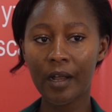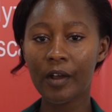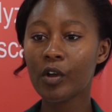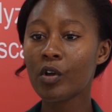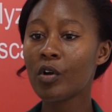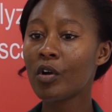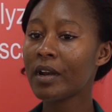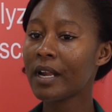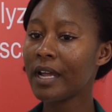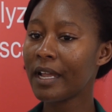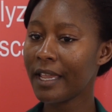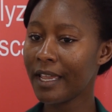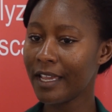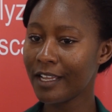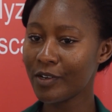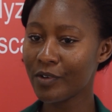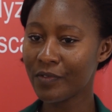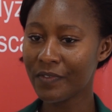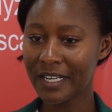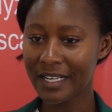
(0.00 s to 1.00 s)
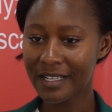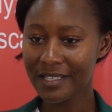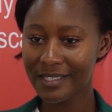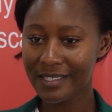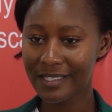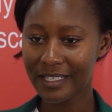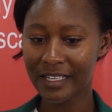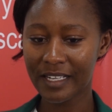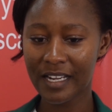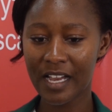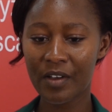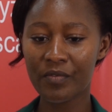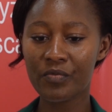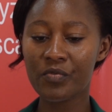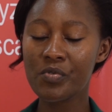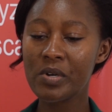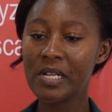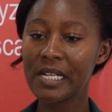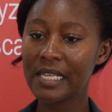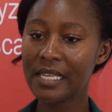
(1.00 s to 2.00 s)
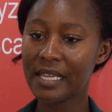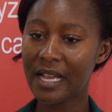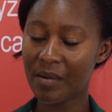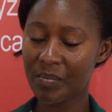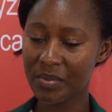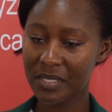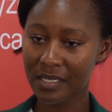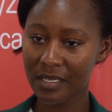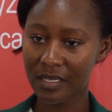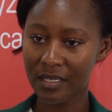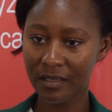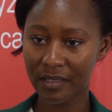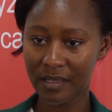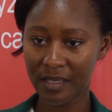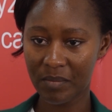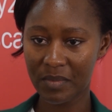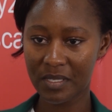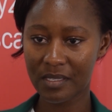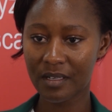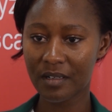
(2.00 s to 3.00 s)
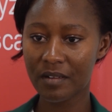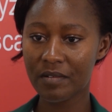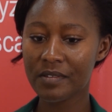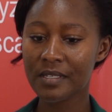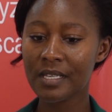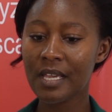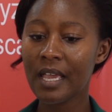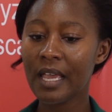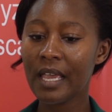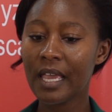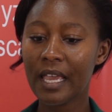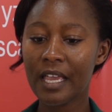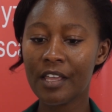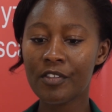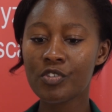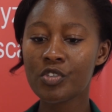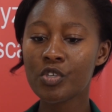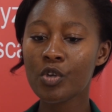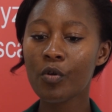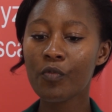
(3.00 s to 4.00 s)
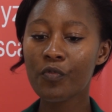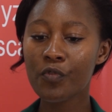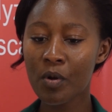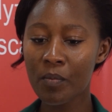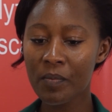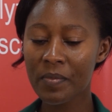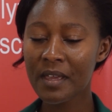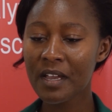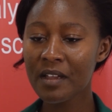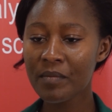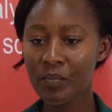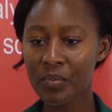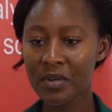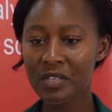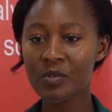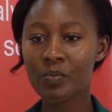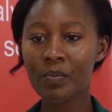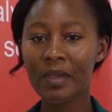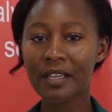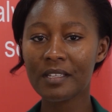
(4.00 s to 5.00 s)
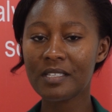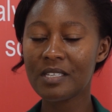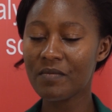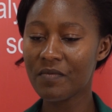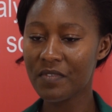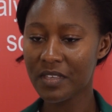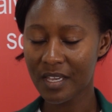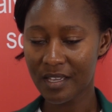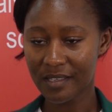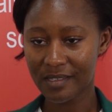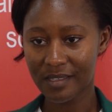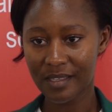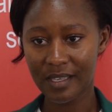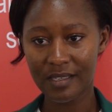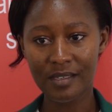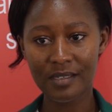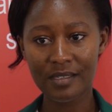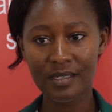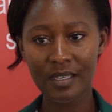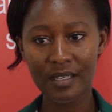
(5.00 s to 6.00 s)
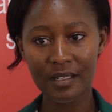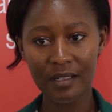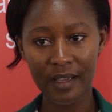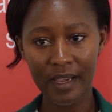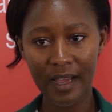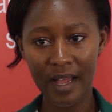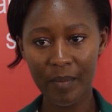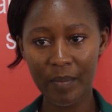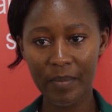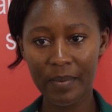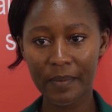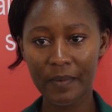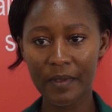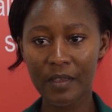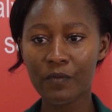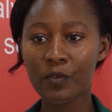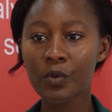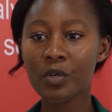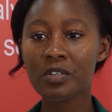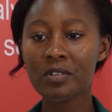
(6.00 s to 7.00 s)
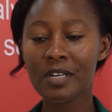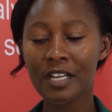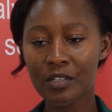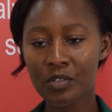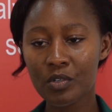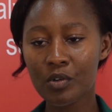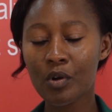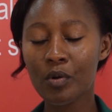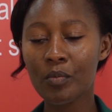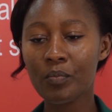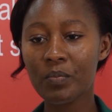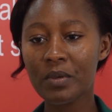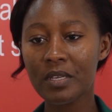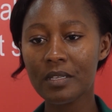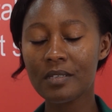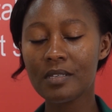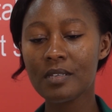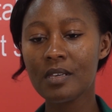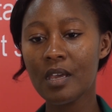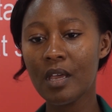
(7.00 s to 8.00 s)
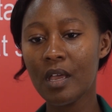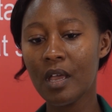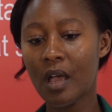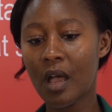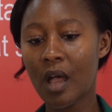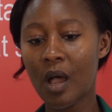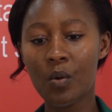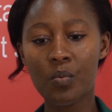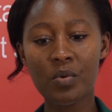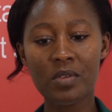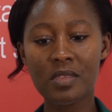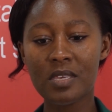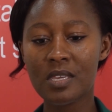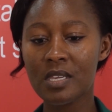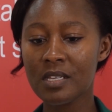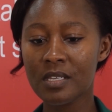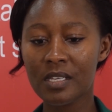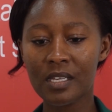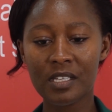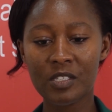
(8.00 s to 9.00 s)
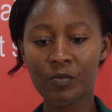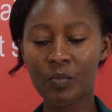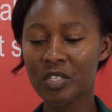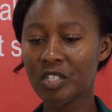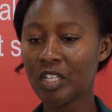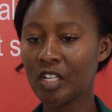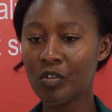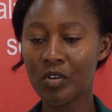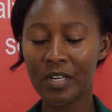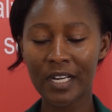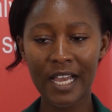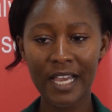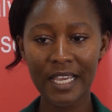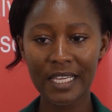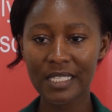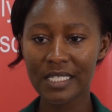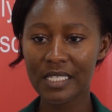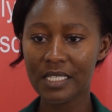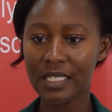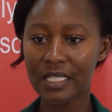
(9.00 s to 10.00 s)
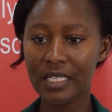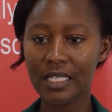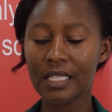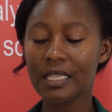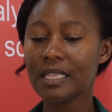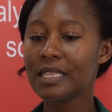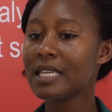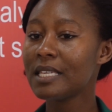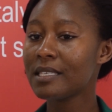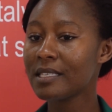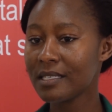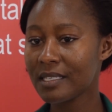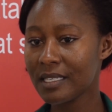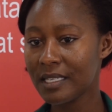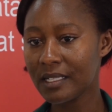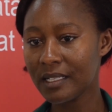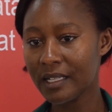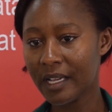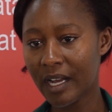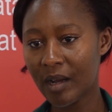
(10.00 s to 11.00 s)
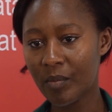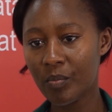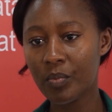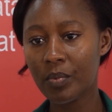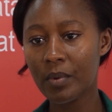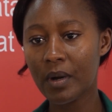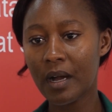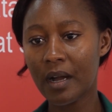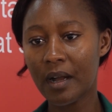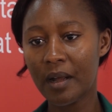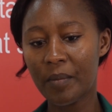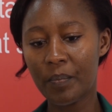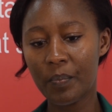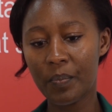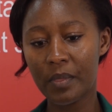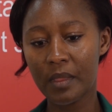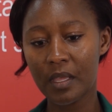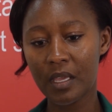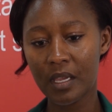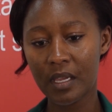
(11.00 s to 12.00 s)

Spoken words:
gone ahead of us and have really upskilled themselves. And so from that perspective, yes, there's a skill gap. If you're trying to compete with India, especially on IT, there's a skill gap. And